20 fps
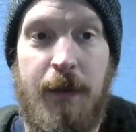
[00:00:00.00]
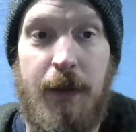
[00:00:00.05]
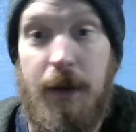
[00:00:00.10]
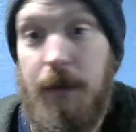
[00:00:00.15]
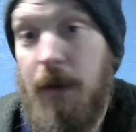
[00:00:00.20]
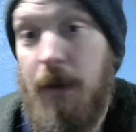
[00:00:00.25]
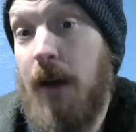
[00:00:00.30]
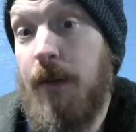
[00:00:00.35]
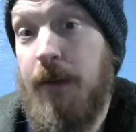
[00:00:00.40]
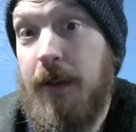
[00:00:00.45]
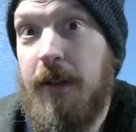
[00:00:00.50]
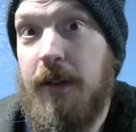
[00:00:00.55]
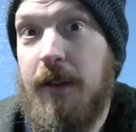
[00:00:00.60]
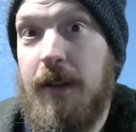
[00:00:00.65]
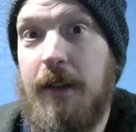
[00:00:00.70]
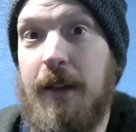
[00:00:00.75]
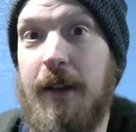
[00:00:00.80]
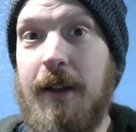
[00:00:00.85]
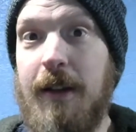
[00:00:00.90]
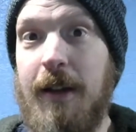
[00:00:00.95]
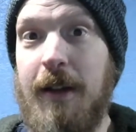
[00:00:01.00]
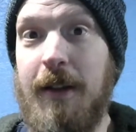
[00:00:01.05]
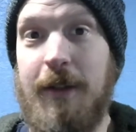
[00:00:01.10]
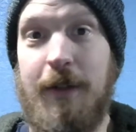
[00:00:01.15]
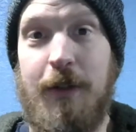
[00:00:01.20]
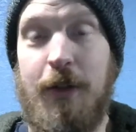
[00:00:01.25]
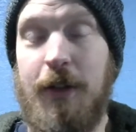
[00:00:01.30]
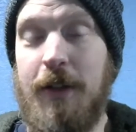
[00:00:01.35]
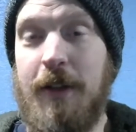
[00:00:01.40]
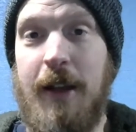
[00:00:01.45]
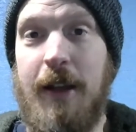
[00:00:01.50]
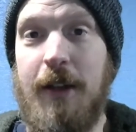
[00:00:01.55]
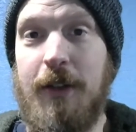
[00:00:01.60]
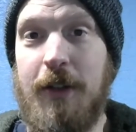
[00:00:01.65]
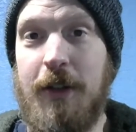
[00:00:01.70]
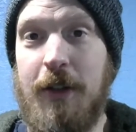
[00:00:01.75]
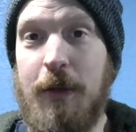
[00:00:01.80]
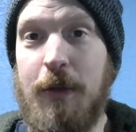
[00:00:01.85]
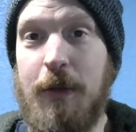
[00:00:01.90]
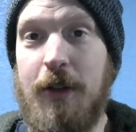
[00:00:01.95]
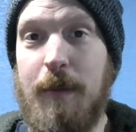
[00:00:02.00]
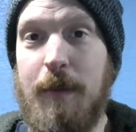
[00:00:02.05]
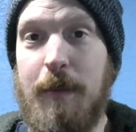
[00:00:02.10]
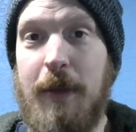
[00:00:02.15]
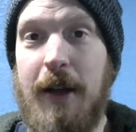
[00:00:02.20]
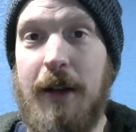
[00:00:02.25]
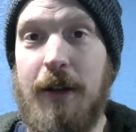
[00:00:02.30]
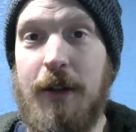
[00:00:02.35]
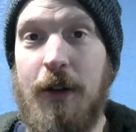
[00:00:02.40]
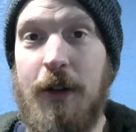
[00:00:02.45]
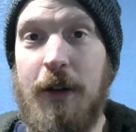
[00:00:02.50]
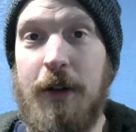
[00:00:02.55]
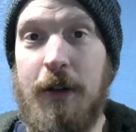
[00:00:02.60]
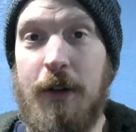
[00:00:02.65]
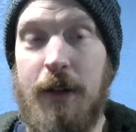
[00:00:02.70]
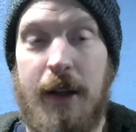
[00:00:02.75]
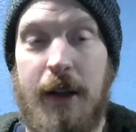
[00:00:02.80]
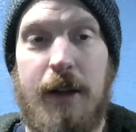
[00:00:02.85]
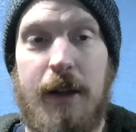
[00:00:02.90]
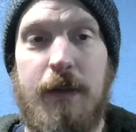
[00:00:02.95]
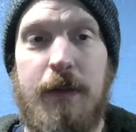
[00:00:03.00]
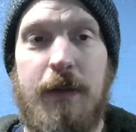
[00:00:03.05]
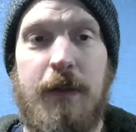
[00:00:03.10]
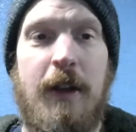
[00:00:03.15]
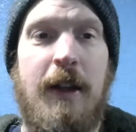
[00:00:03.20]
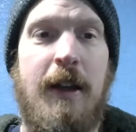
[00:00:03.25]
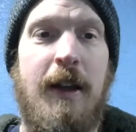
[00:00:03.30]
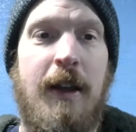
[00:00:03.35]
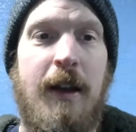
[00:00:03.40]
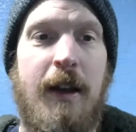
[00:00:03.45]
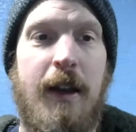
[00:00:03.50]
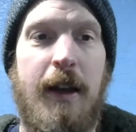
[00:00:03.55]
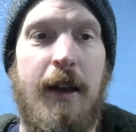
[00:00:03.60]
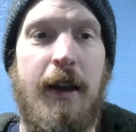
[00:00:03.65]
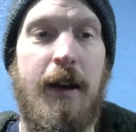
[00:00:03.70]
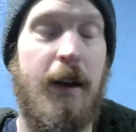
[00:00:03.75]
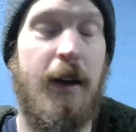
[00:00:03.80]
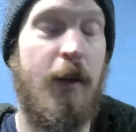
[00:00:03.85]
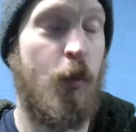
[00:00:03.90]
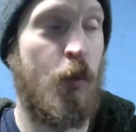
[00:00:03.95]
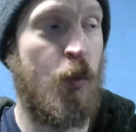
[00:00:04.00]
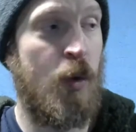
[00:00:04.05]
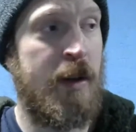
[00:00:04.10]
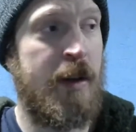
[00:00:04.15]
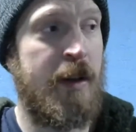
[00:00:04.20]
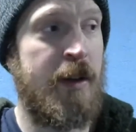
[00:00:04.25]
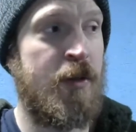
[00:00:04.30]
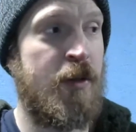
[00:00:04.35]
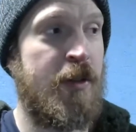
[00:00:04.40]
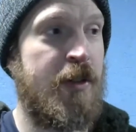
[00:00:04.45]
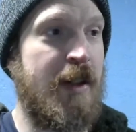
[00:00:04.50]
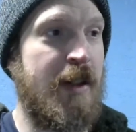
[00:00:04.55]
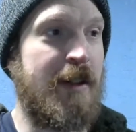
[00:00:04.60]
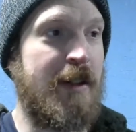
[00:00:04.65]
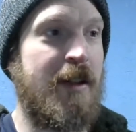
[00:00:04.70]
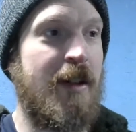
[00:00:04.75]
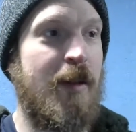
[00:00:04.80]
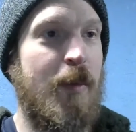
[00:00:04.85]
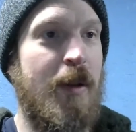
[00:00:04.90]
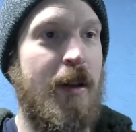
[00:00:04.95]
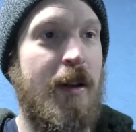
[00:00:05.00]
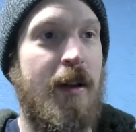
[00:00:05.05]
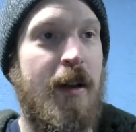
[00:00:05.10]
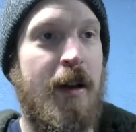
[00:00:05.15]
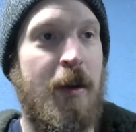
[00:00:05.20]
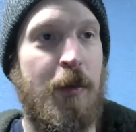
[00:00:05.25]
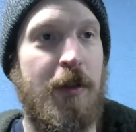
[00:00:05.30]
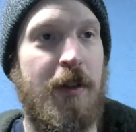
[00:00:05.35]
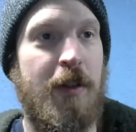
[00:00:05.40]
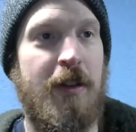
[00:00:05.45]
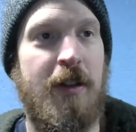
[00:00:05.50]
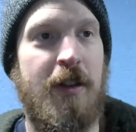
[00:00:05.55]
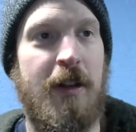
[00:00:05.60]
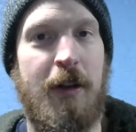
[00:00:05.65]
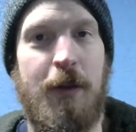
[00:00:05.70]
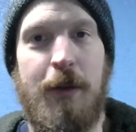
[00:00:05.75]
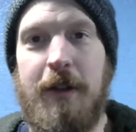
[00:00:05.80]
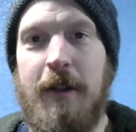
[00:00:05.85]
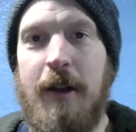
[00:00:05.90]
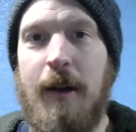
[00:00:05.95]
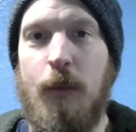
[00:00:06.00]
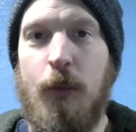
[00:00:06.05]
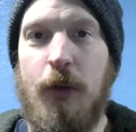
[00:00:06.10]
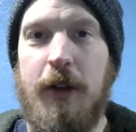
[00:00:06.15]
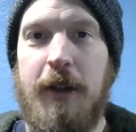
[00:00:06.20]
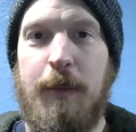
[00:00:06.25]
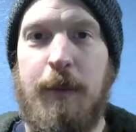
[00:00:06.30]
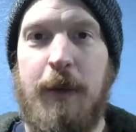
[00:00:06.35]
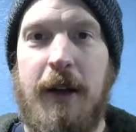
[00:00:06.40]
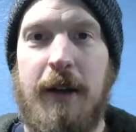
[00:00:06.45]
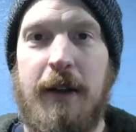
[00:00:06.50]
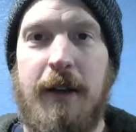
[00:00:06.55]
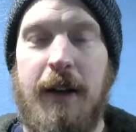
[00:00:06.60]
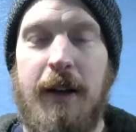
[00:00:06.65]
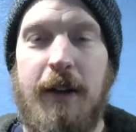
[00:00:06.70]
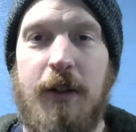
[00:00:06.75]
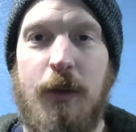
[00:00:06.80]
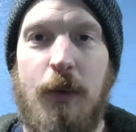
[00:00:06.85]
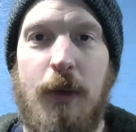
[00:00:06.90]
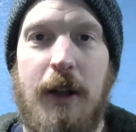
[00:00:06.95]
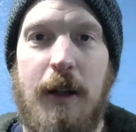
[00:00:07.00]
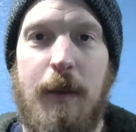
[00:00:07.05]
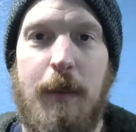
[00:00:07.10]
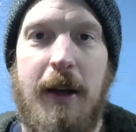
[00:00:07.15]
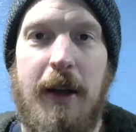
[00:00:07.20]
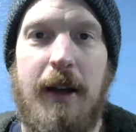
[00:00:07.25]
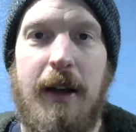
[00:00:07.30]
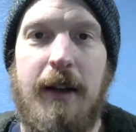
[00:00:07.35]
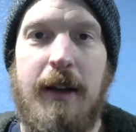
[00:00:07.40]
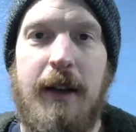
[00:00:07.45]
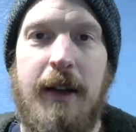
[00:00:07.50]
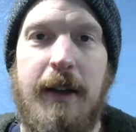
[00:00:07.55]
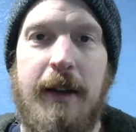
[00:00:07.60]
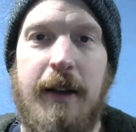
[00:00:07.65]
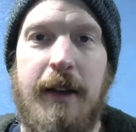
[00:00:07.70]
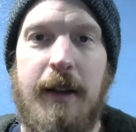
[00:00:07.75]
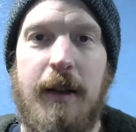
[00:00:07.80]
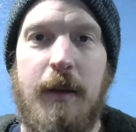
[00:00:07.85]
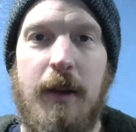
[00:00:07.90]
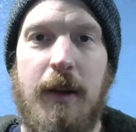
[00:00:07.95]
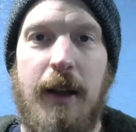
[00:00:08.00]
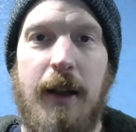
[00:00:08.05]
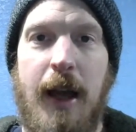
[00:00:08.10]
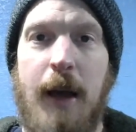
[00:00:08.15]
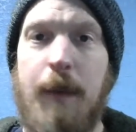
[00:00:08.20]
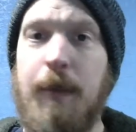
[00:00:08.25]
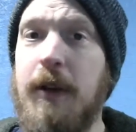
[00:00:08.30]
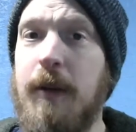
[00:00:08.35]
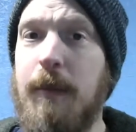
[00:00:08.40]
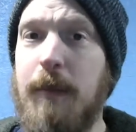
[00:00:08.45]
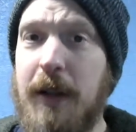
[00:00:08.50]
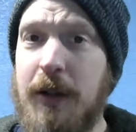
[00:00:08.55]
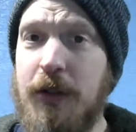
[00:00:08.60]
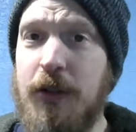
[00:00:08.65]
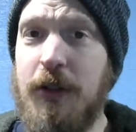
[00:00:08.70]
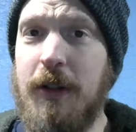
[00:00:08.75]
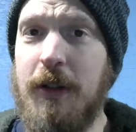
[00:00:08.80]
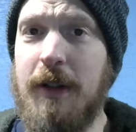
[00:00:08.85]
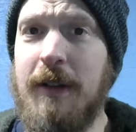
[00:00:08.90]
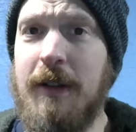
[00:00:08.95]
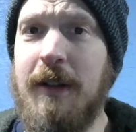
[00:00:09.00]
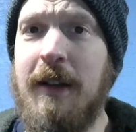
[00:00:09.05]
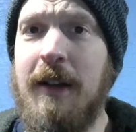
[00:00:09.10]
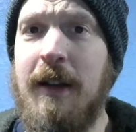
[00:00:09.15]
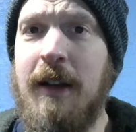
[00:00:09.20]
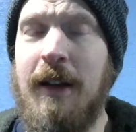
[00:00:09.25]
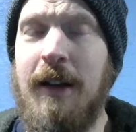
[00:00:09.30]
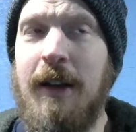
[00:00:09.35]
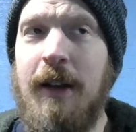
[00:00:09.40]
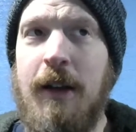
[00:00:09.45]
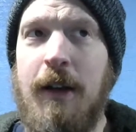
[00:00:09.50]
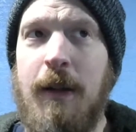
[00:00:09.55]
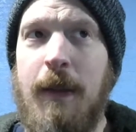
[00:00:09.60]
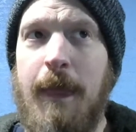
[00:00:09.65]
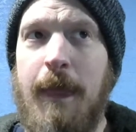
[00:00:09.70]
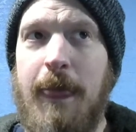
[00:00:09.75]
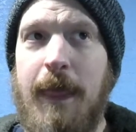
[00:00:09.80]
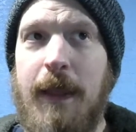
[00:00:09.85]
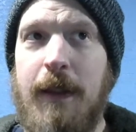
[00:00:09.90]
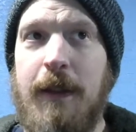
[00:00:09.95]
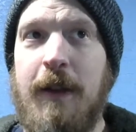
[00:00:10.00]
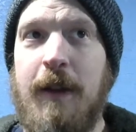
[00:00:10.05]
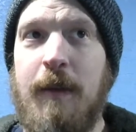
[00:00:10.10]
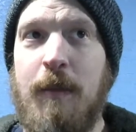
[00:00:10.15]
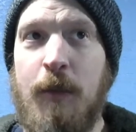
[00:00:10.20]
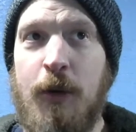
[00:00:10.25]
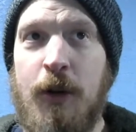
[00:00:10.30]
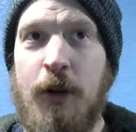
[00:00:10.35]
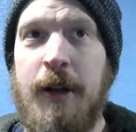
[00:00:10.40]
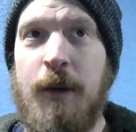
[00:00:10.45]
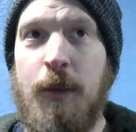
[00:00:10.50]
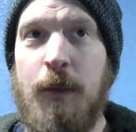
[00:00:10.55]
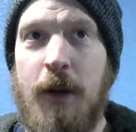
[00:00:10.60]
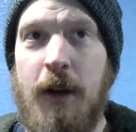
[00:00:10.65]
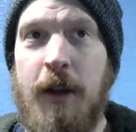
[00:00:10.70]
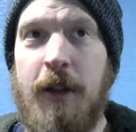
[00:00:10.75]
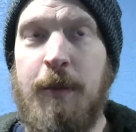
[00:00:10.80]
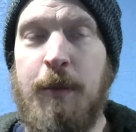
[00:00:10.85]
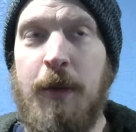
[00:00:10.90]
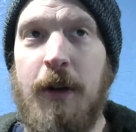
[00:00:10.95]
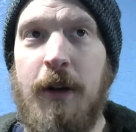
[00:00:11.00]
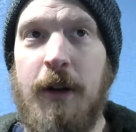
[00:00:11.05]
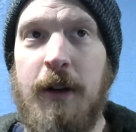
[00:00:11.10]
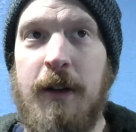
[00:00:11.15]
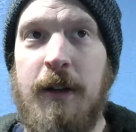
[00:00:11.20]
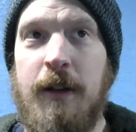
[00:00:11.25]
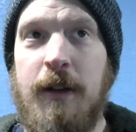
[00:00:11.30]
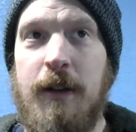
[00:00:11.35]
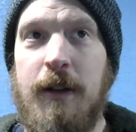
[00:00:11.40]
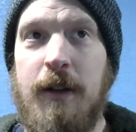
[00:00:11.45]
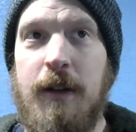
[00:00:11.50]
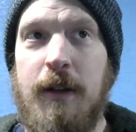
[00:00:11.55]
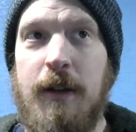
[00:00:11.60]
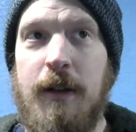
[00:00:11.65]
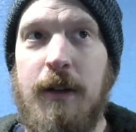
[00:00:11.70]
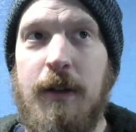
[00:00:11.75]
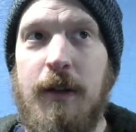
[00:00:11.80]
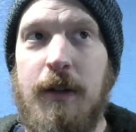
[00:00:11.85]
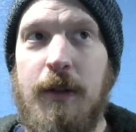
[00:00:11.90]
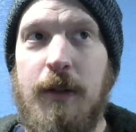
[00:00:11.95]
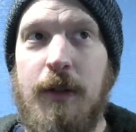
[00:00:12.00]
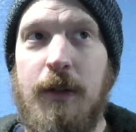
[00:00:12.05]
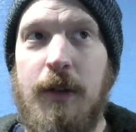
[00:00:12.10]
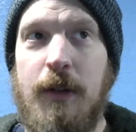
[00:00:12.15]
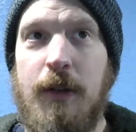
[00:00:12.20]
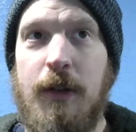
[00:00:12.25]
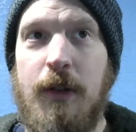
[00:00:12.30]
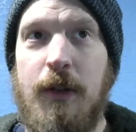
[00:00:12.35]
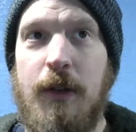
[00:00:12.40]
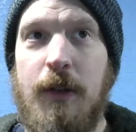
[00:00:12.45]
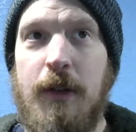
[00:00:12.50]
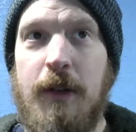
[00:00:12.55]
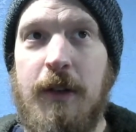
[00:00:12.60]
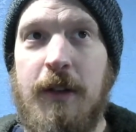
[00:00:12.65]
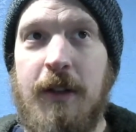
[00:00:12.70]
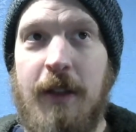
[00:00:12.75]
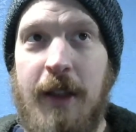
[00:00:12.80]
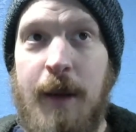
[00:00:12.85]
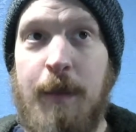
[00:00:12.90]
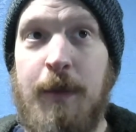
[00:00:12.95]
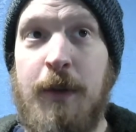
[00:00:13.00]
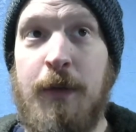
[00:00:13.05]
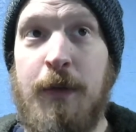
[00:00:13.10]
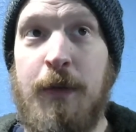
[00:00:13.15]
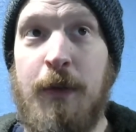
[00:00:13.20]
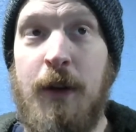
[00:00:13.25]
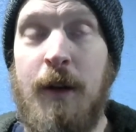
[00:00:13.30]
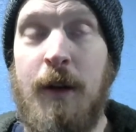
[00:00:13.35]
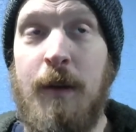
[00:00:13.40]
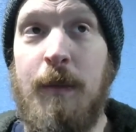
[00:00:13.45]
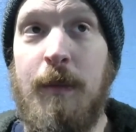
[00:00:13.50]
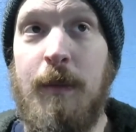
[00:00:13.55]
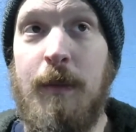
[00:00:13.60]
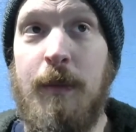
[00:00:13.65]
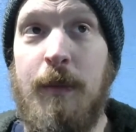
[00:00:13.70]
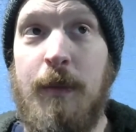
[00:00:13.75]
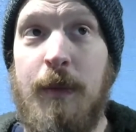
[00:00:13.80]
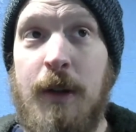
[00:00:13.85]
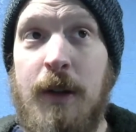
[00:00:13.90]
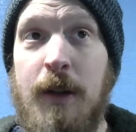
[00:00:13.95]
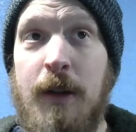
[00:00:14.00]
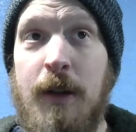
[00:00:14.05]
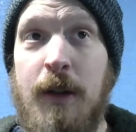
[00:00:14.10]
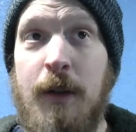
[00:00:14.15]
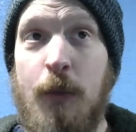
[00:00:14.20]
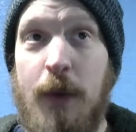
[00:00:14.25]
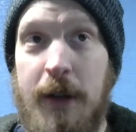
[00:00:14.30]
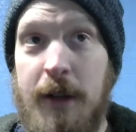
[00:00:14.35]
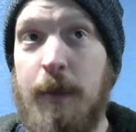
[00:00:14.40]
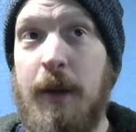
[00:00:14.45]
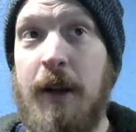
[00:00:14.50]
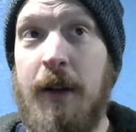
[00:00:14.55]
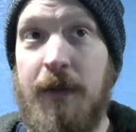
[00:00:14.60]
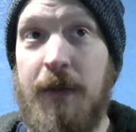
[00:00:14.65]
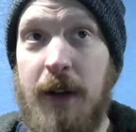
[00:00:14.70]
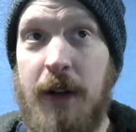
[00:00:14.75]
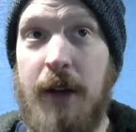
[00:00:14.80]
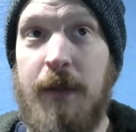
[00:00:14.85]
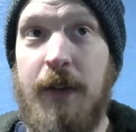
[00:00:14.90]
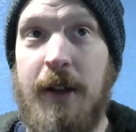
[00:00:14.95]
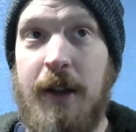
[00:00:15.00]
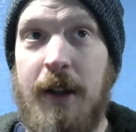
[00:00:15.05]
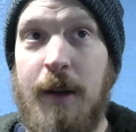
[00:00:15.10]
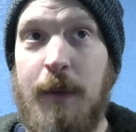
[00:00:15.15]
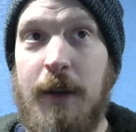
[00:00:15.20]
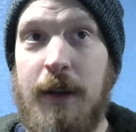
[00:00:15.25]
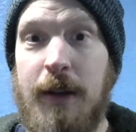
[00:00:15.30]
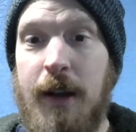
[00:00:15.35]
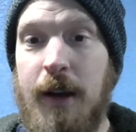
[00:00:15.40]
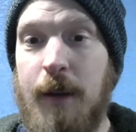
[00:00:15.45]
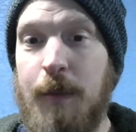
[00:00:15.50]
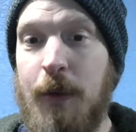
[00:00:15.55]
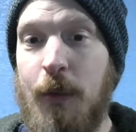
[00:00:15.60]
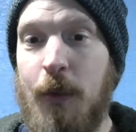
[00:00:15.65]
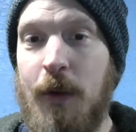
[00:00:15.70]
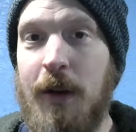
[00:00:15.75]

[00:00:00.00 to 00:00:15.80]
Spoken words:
obviously that just has a huge impact on your life. And one interesting tidbit, I was listening to a Tom Woods podcast a while back, and he happened to mention that Murray Rothbard slept from went to bed at 5 a.m. and got up at